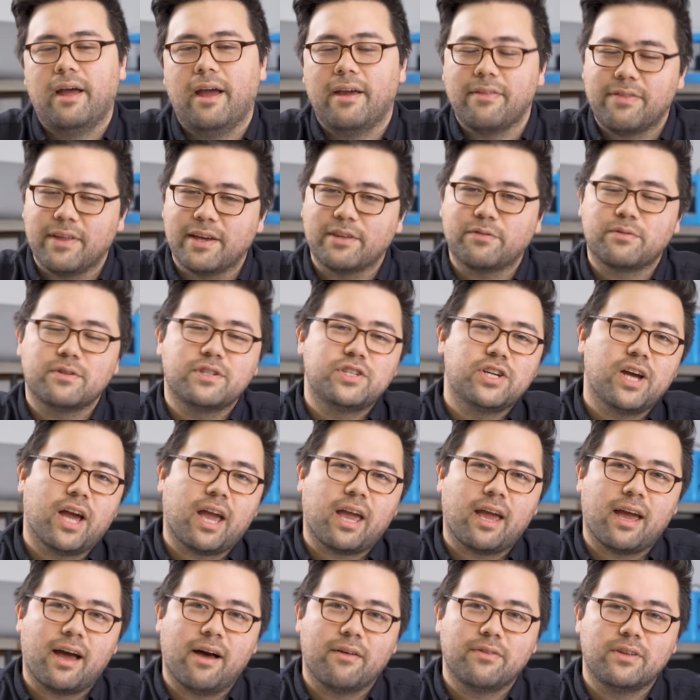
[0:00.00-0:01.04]
Hey, thanks for
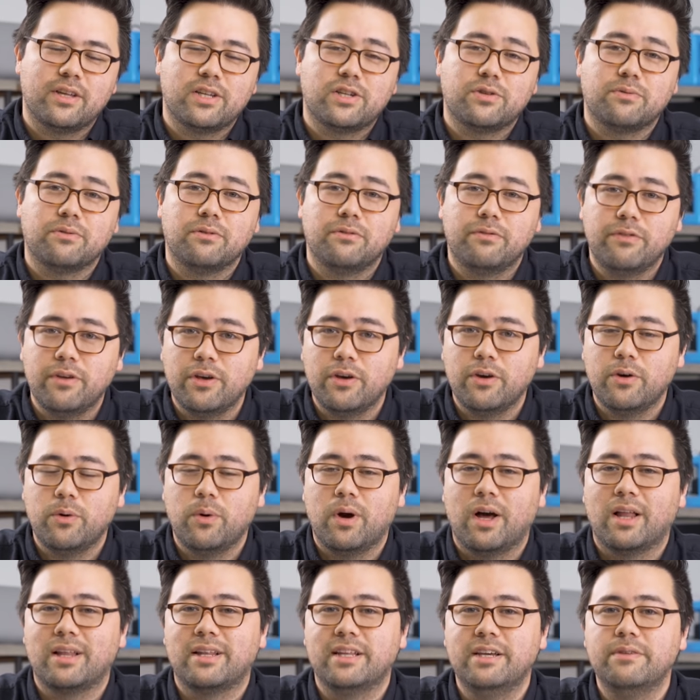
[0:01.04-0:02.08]
checking out this review.
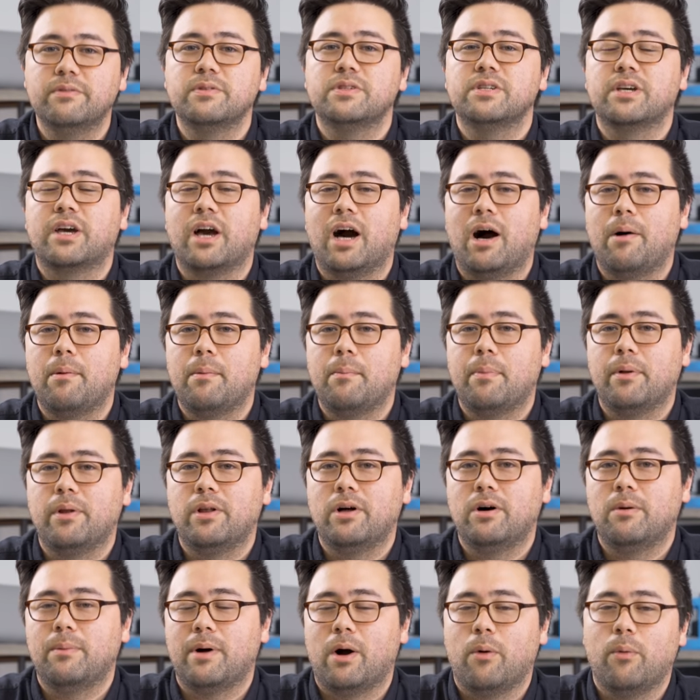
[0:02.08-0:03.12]
Leave us a comment
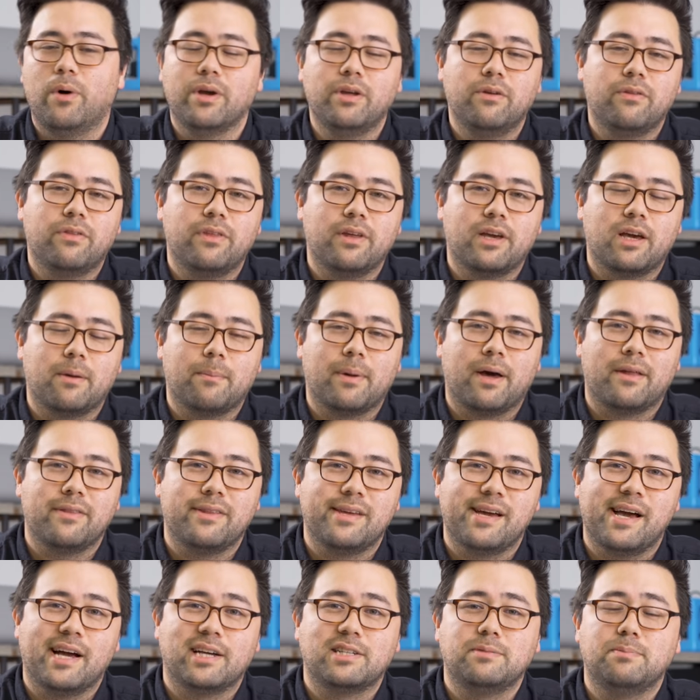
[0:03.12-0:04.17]
below about what you think about the
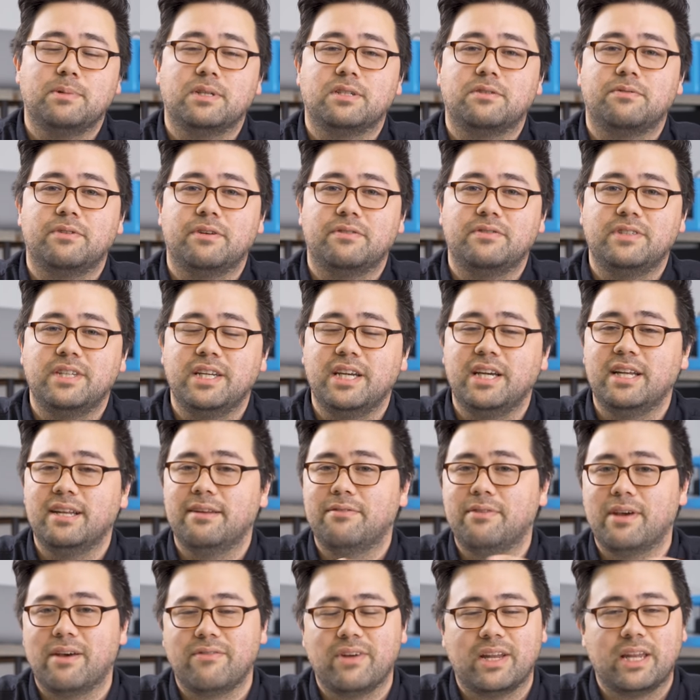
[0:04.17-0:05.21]
XPS 15.
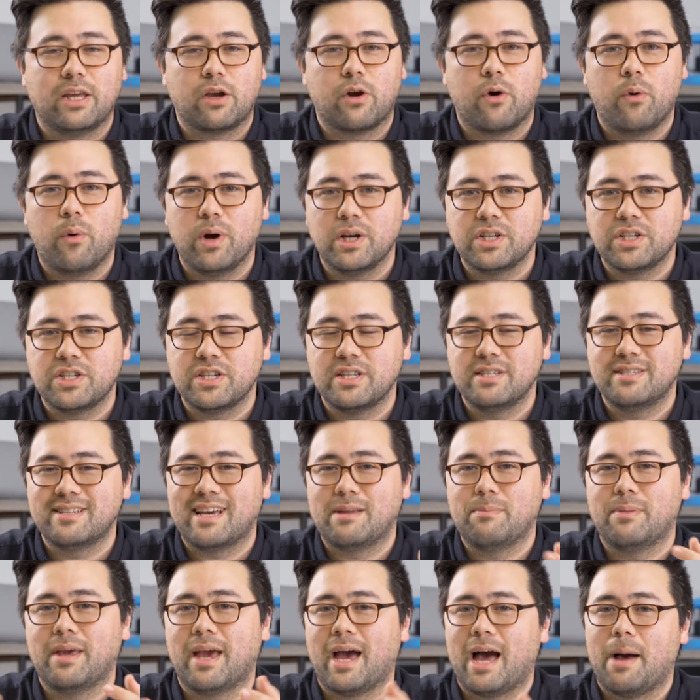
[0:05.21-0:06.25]
If you have any questions,
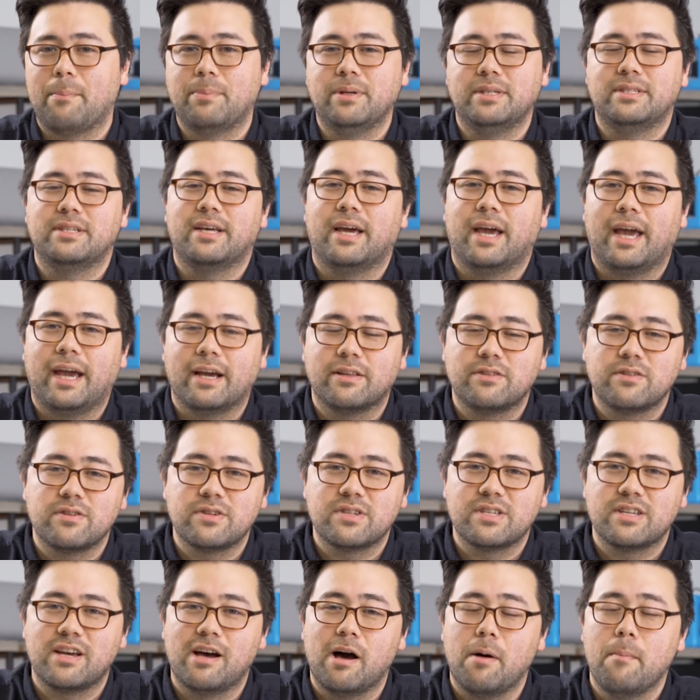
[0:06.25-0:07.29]
I'd be happy to answer
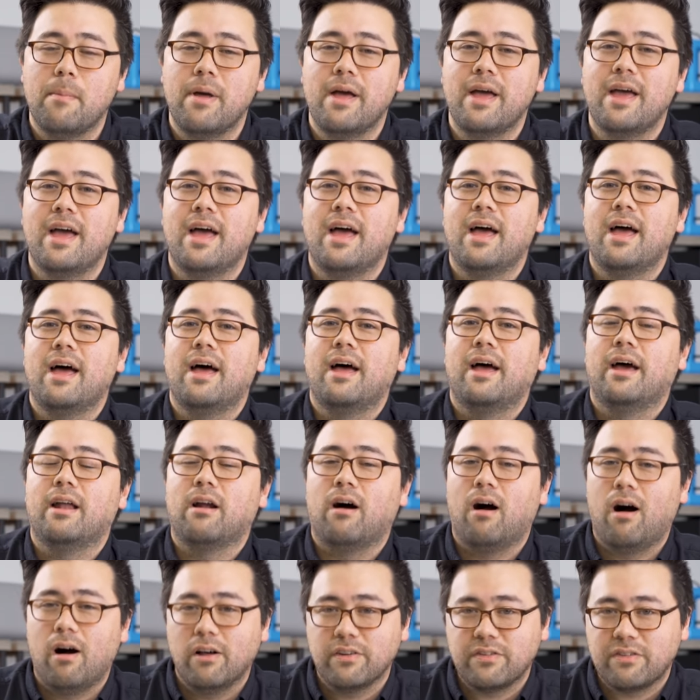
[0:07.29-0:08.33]
some. And
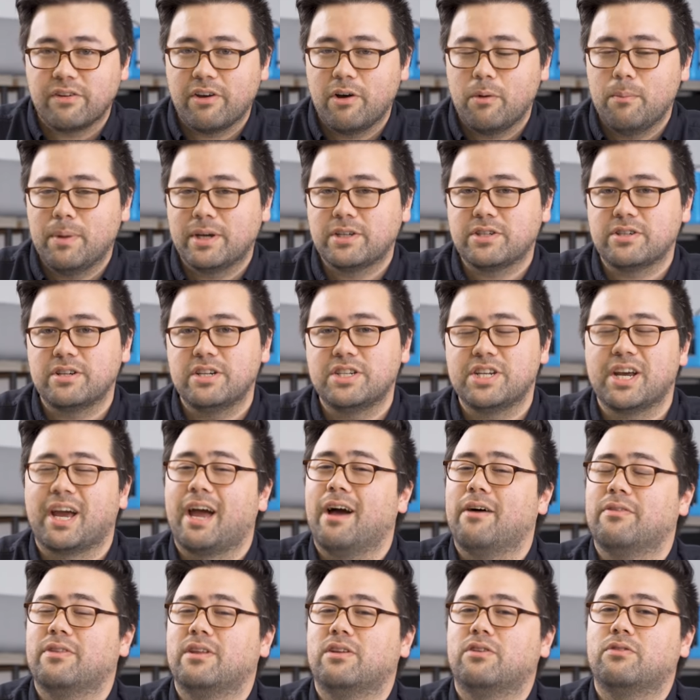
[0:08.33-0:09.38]
also make sure to check
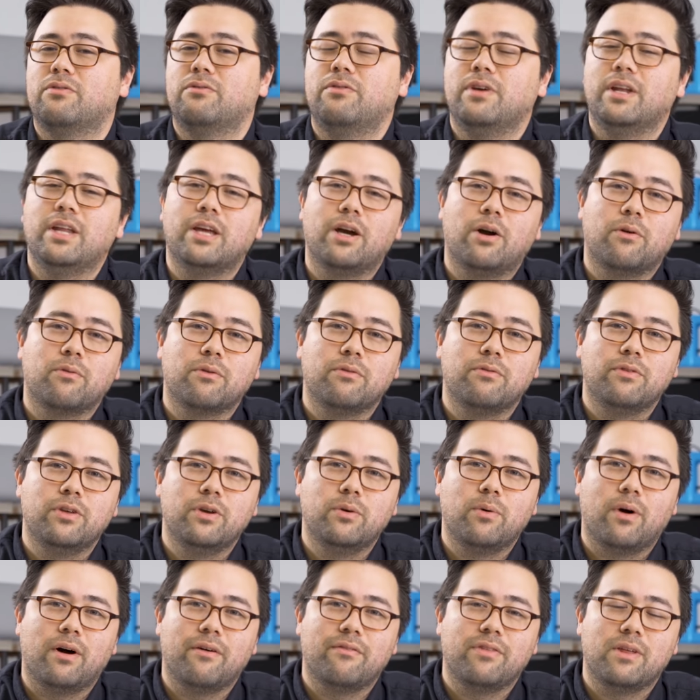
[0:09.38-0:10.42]
out this video
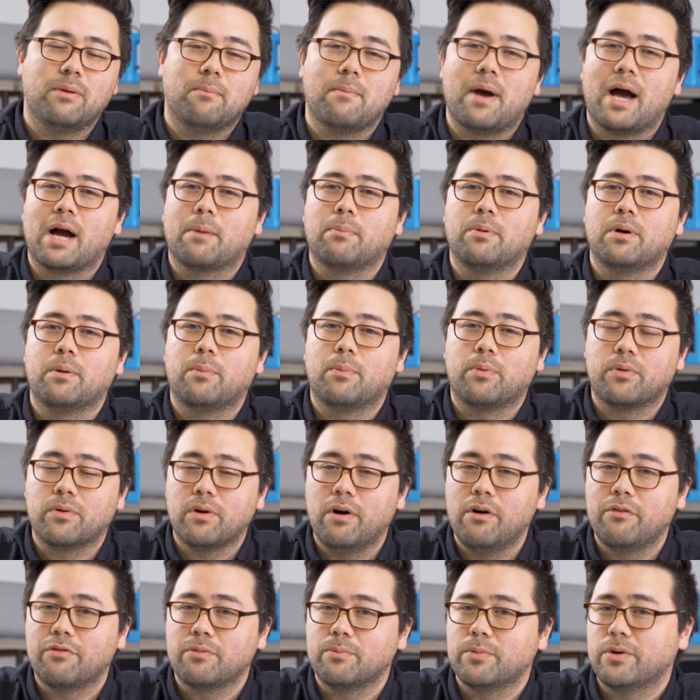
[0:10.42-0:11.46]
review of the MacBook
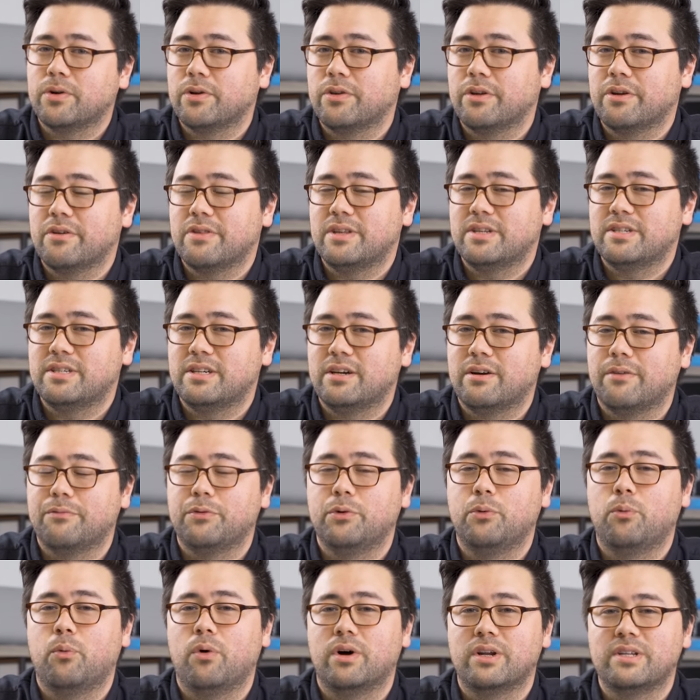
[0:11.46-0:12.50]
Pro from earlier this year if
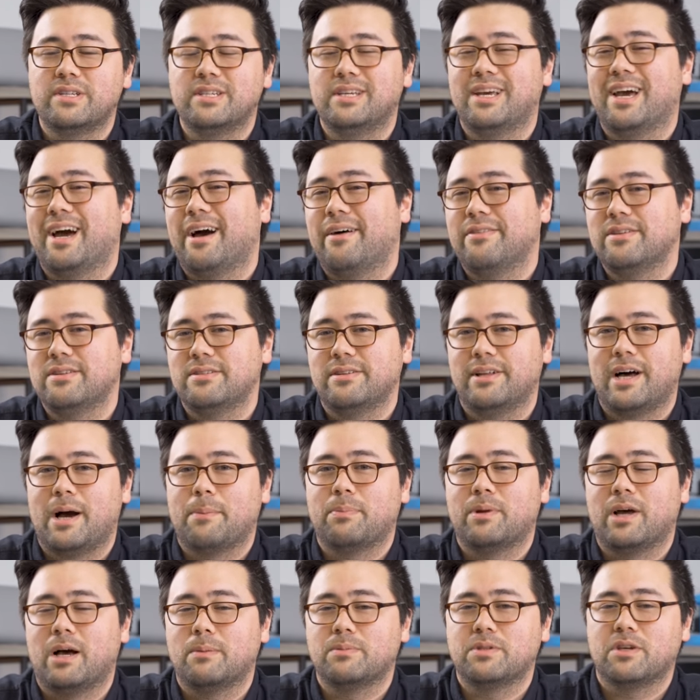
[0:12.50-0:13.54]
you want to see how these
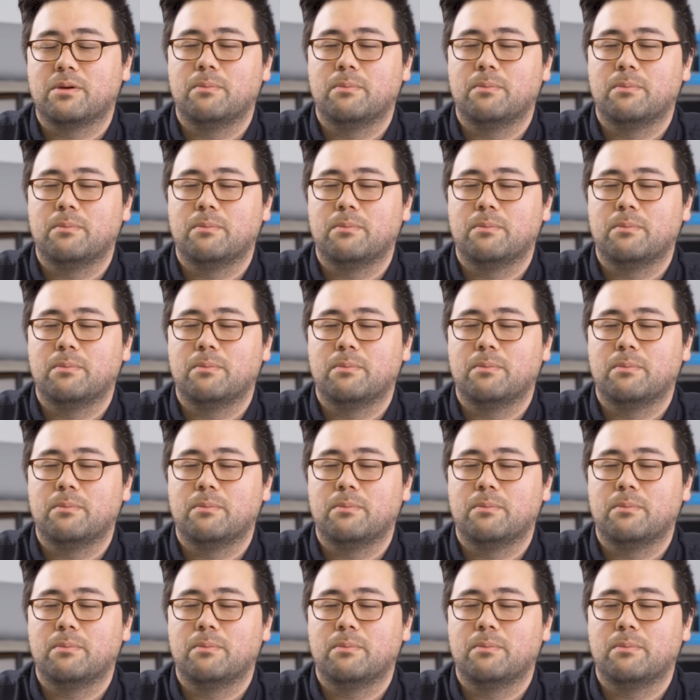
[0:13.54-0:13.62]
laptops